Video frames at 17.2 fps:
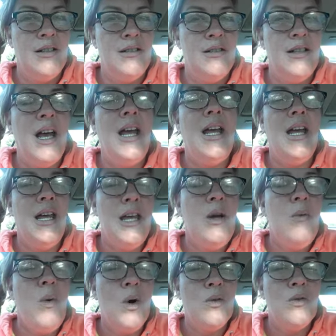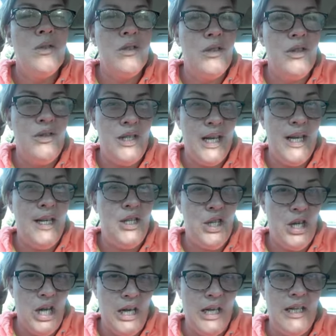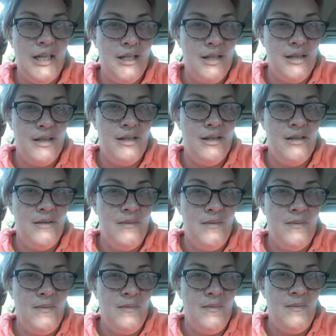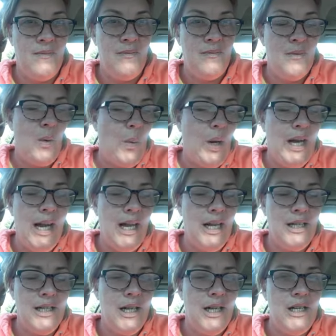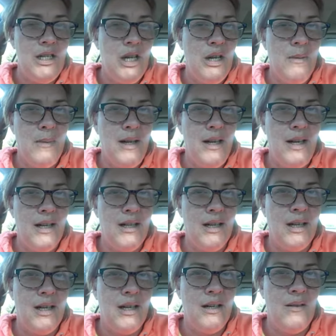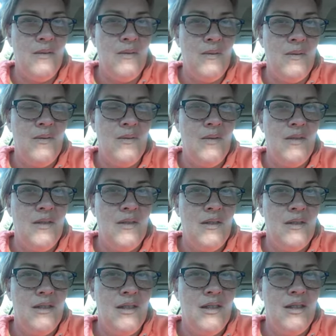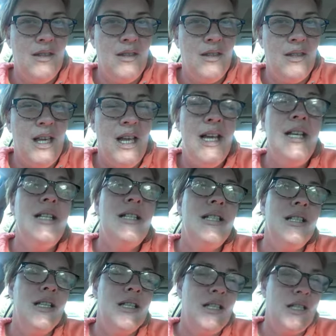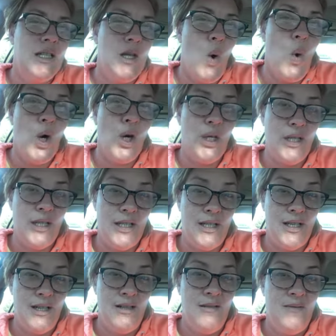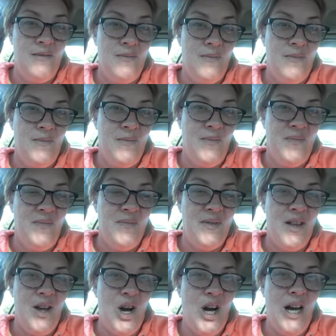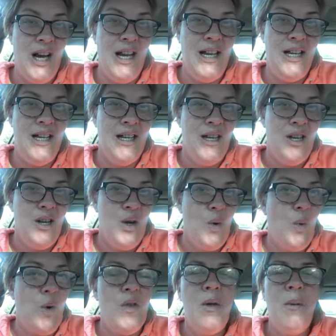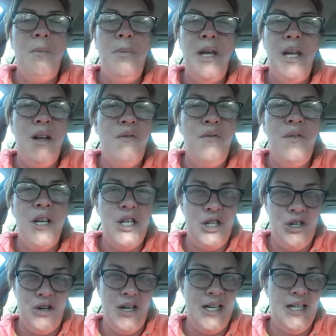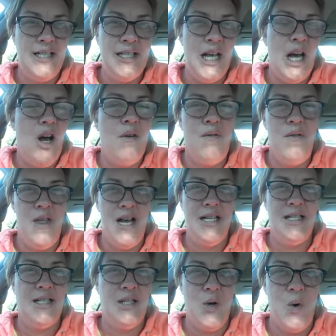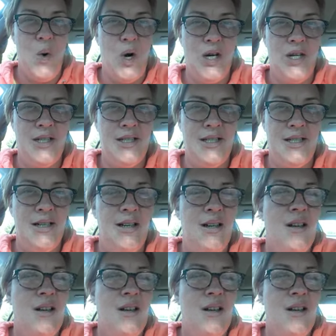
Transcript: that He wants to teach us. We can't teach Him anything, He's the source. All right? We're the beneficiaries of that source